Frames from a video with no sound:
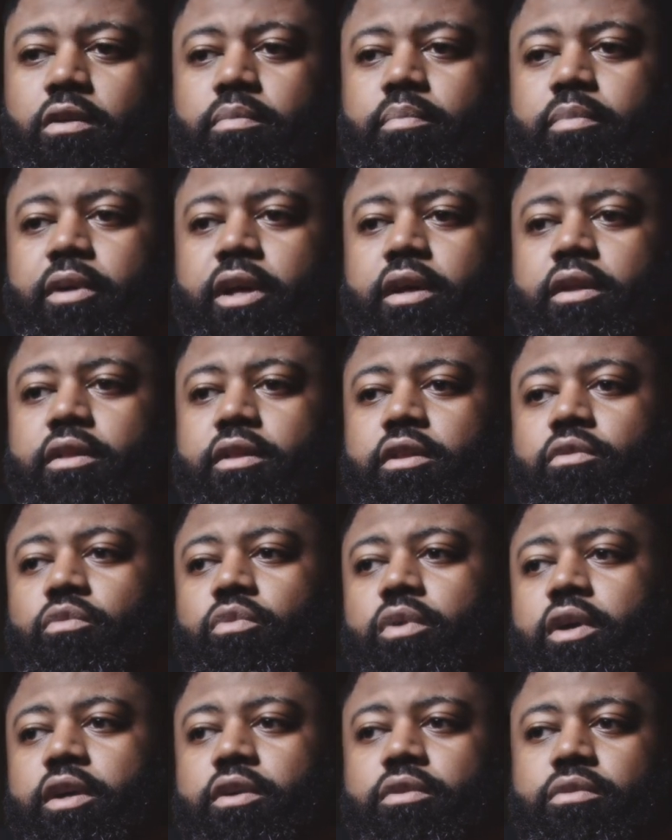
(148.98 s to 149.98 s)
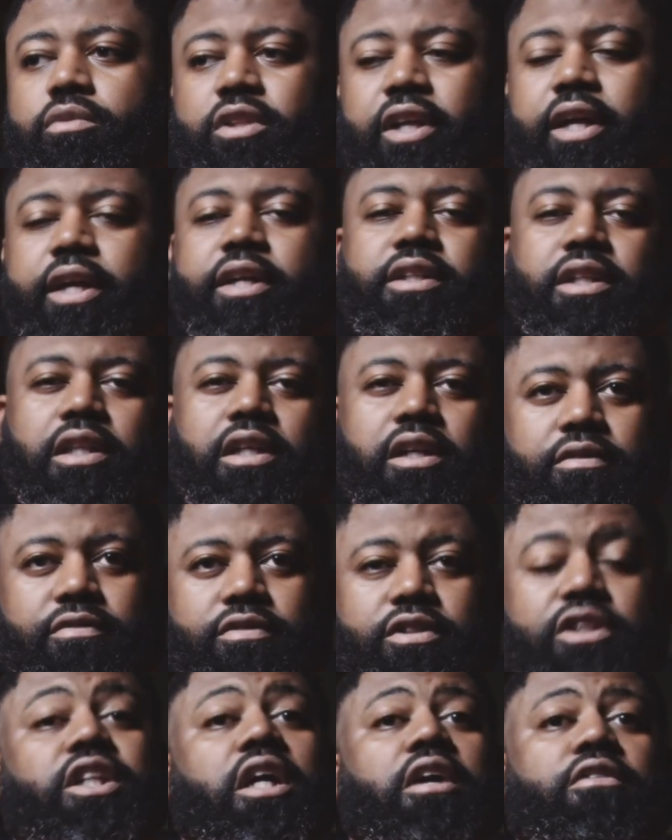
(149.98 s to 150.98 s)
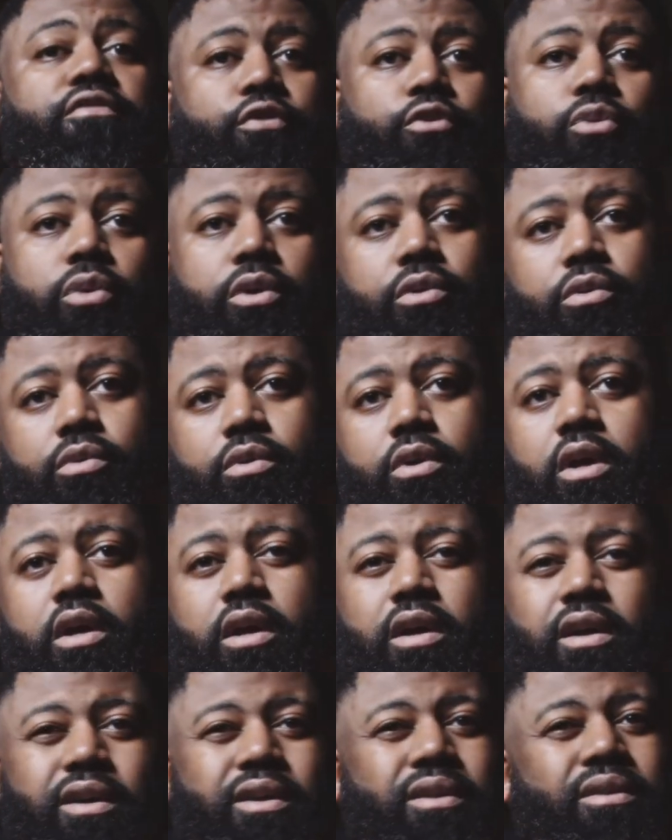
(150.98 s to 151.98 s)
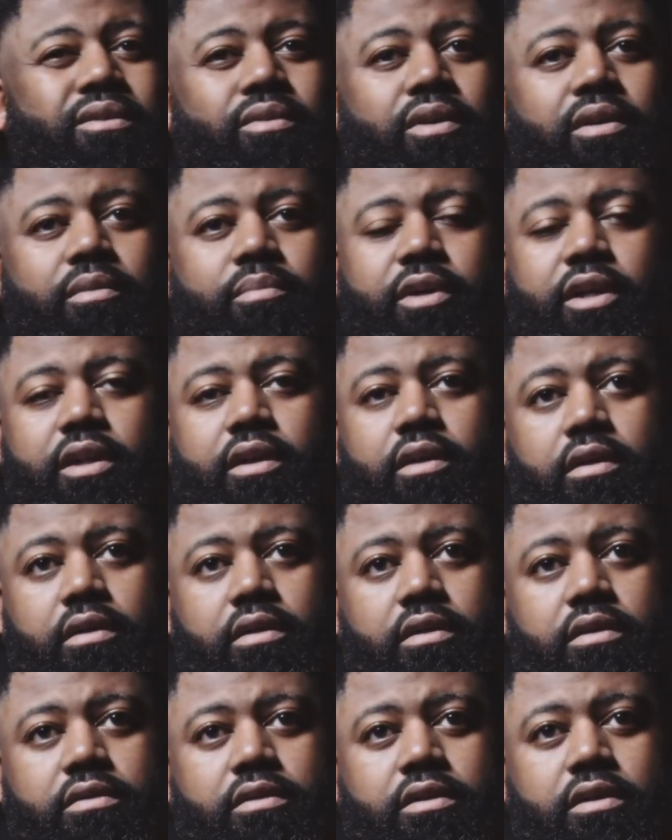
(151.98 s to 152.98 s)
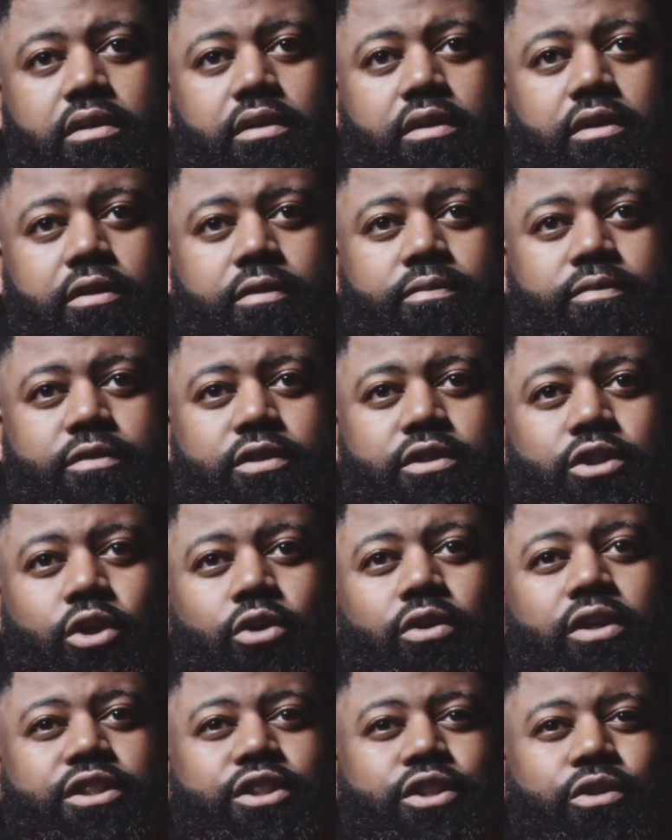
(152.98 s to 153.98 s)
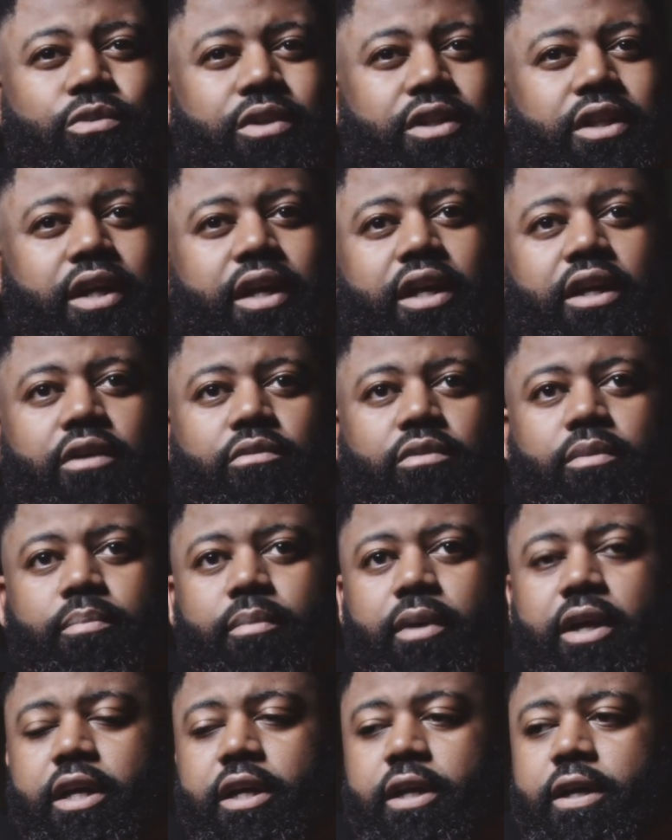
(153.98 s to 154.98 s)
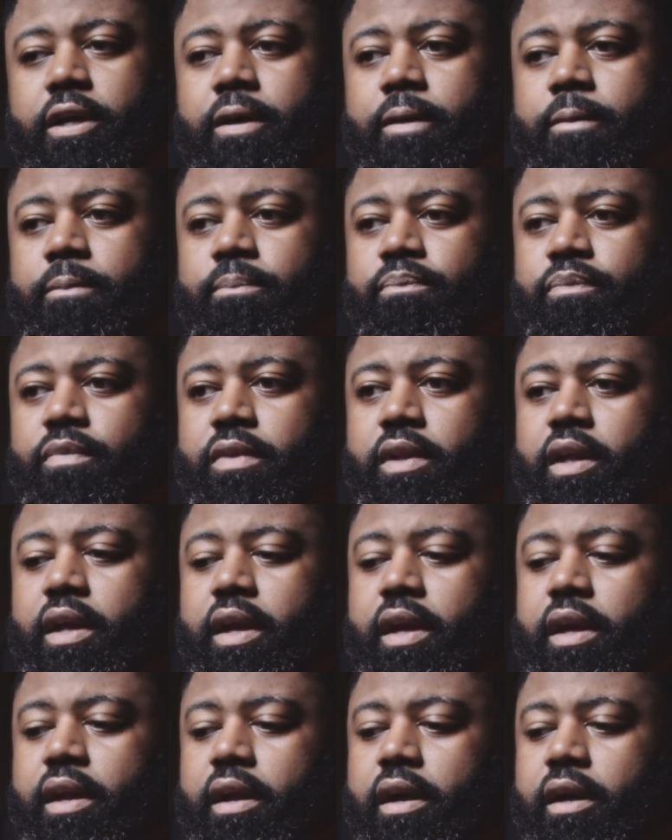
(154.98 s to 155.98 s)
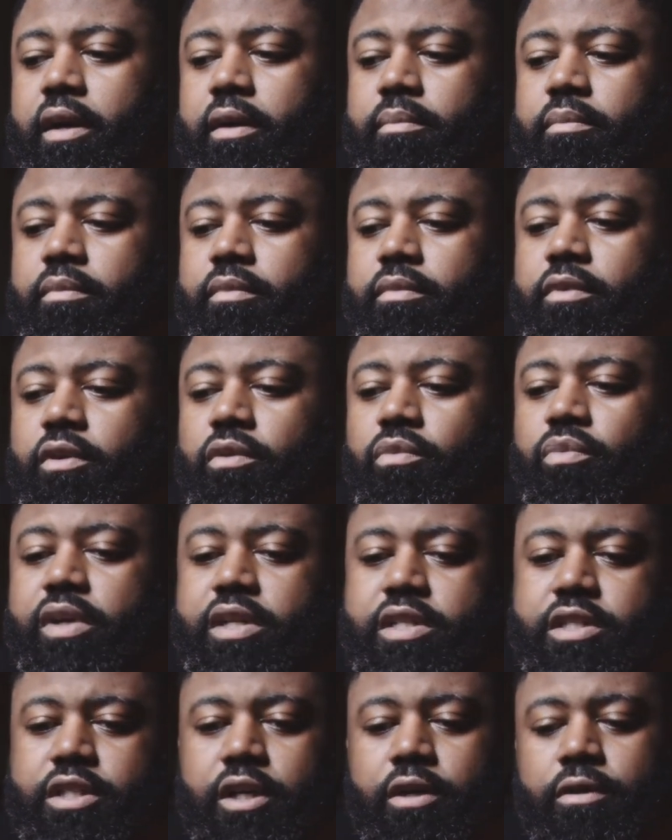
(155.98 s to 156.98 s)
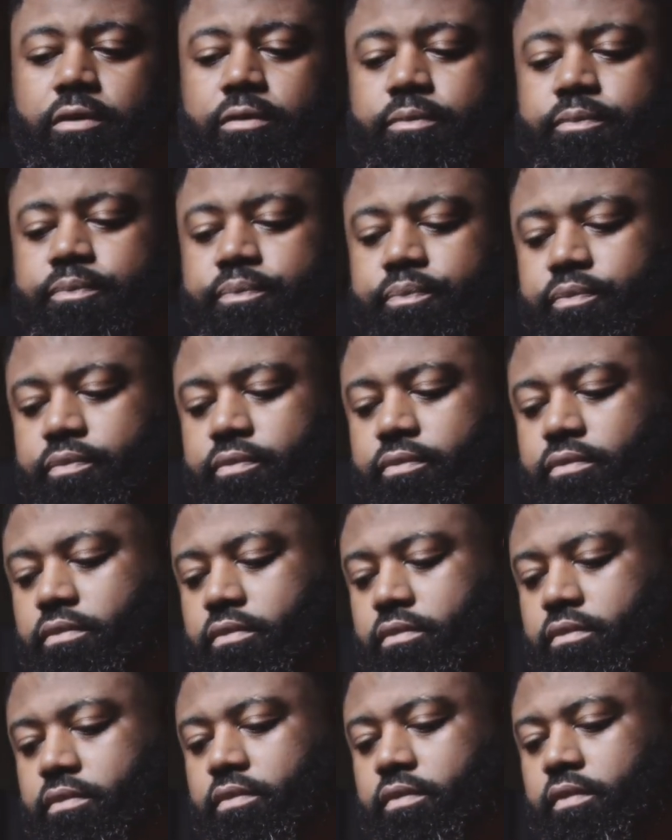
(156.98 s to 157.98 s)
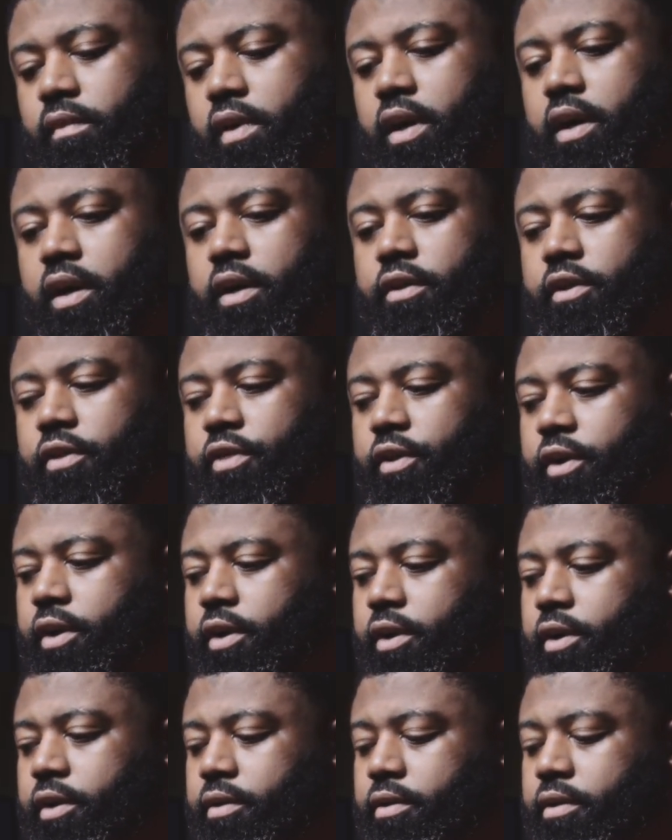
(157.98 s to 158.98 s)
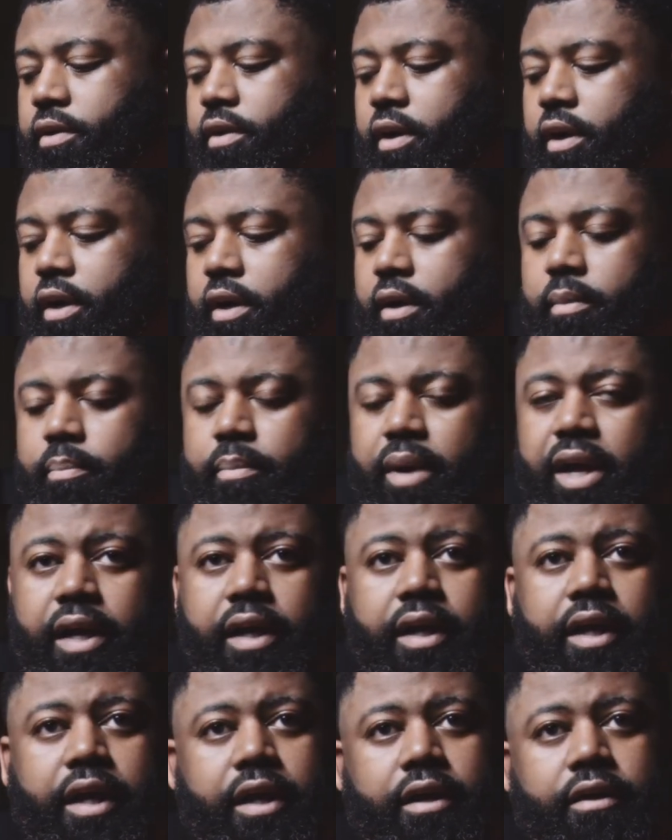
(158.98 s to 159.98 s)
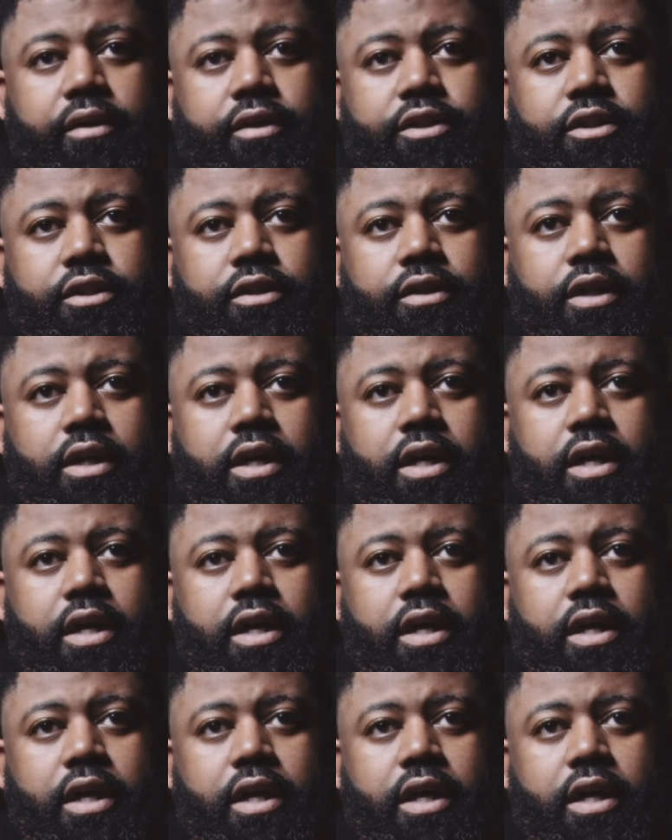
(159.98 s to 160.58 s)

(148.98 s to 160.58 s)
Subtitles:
being the one who thinks the stuff through wouldn't be the choice you would think he would make. And Lorenzo, the third main character,